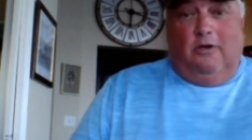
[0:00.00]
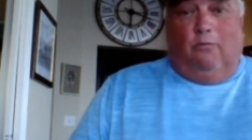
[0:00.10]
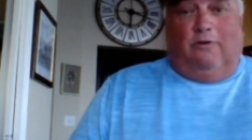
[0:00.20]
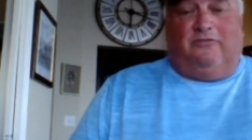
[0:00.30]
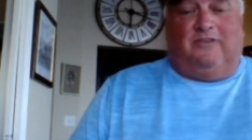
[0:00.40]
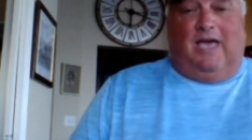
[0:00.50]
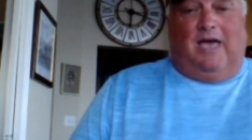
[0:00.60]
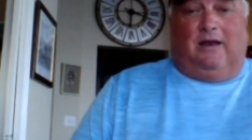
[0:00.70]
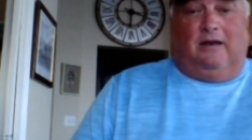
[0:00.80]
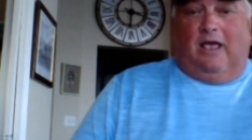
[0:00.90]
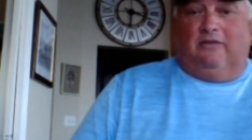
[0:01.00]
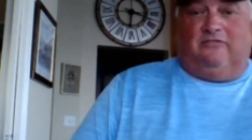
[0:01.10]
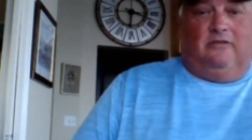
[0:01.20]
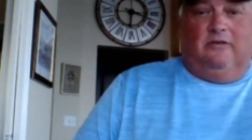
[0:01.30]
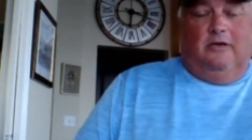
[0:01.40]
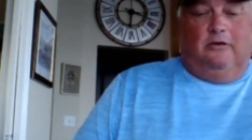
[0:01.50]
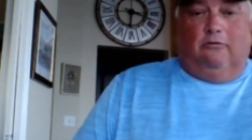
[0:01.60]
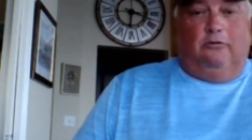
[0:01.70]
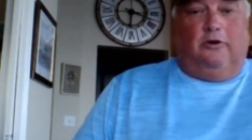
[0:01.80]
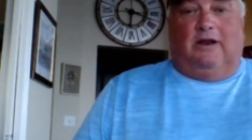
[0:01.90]
Once again, as
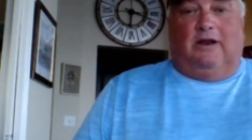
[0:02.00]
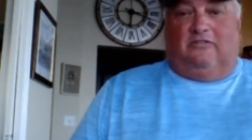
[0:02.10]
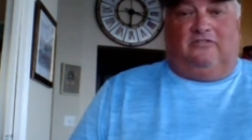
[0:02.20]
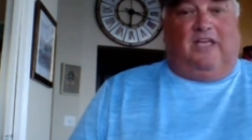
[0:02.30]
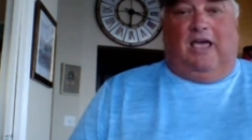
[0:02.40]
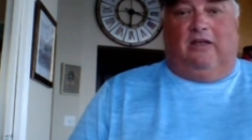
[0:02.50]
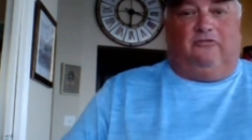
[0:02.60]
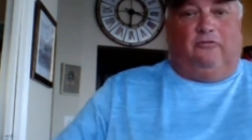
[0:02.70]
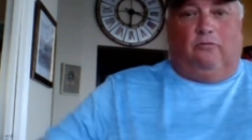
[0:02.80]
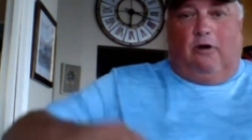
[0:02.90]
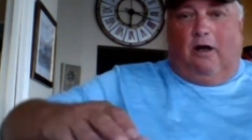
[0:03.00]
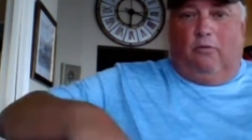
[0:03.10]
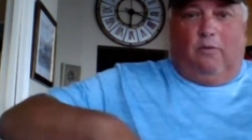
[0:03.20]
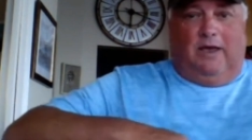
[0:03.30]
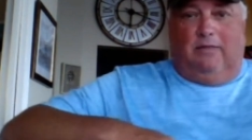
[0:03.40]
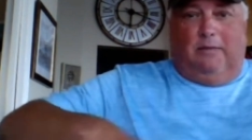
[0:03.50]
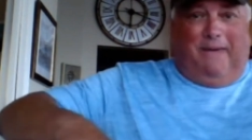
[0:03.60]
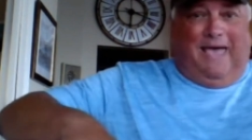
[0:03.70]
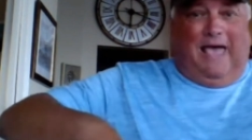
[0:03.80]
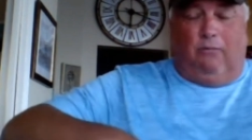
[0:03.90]
you're looking at the stage, you were all the way in the
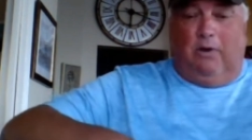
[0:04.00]
back.